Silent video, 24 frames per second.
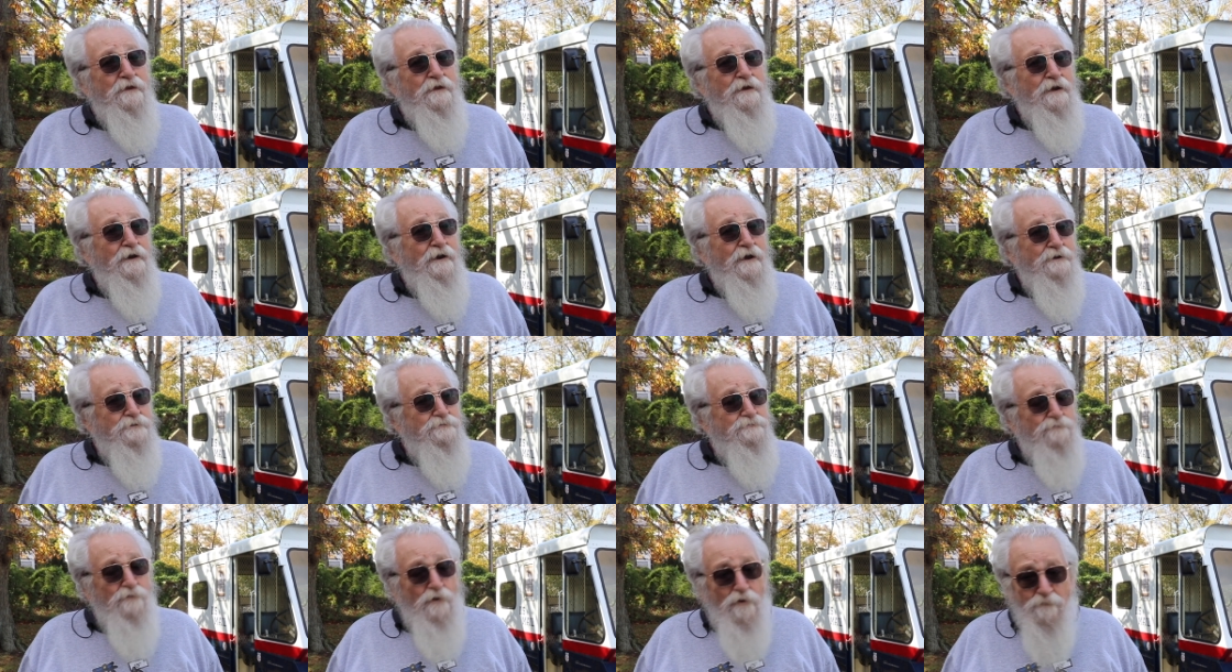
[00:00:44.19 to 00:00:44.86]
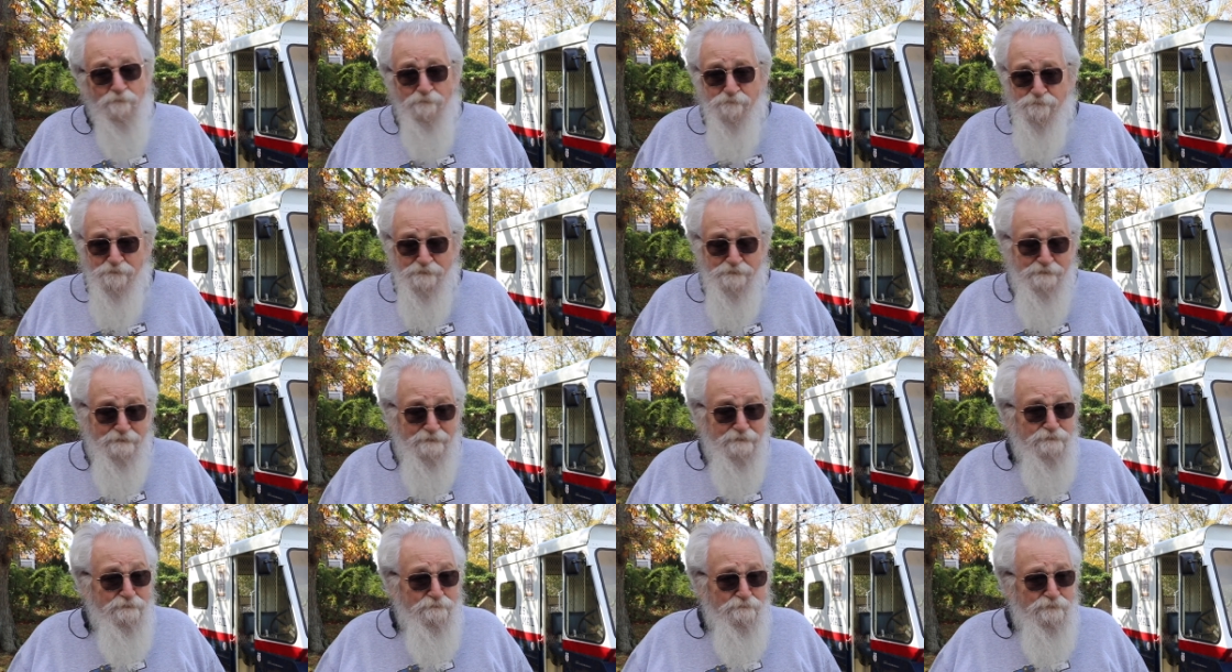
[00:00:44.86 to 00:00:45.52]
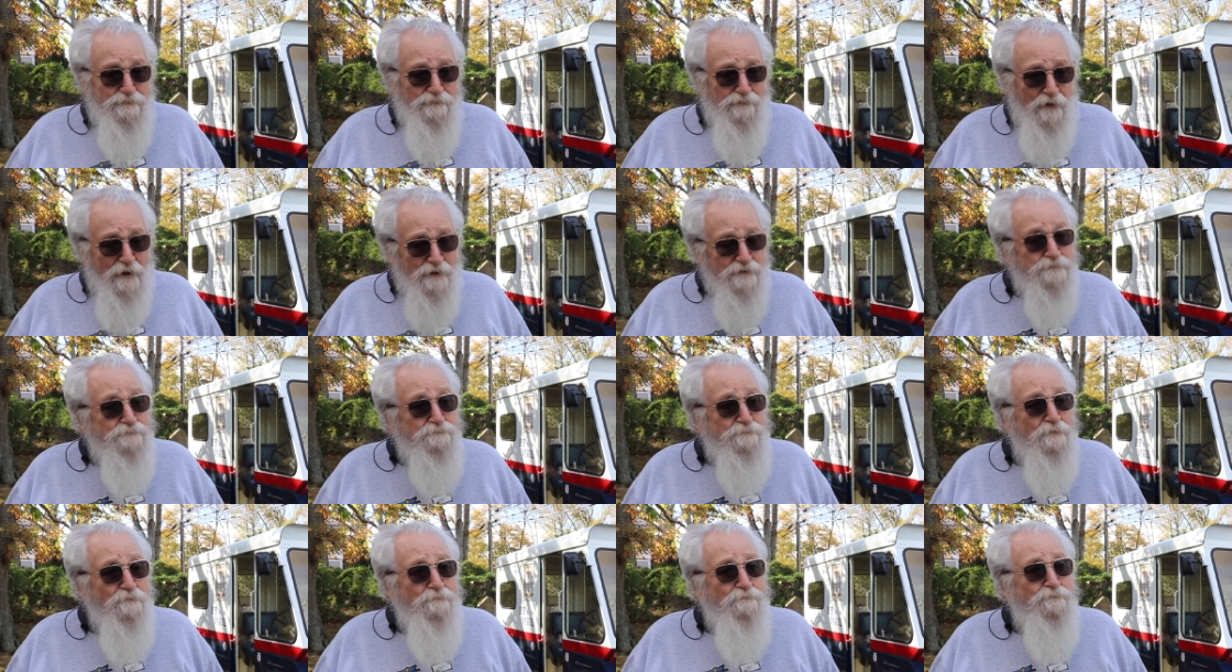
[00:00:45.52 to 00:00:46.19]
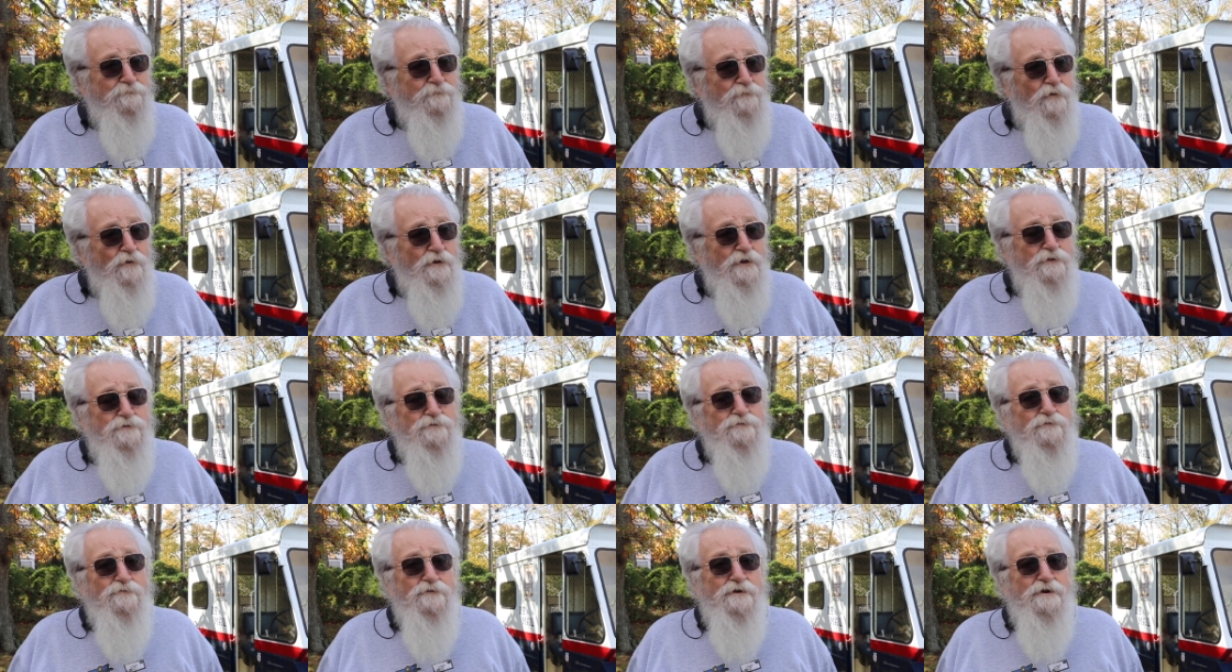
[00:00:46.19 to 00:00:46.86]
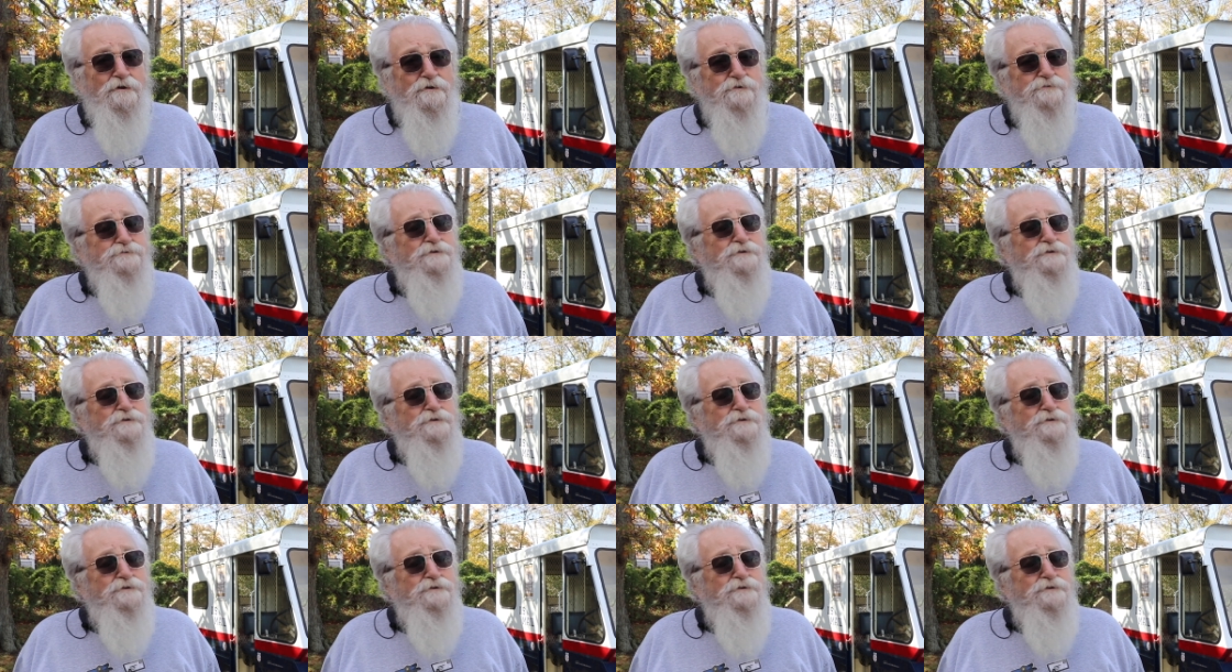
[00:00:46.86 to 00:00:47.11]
And I drove trucks for 42 years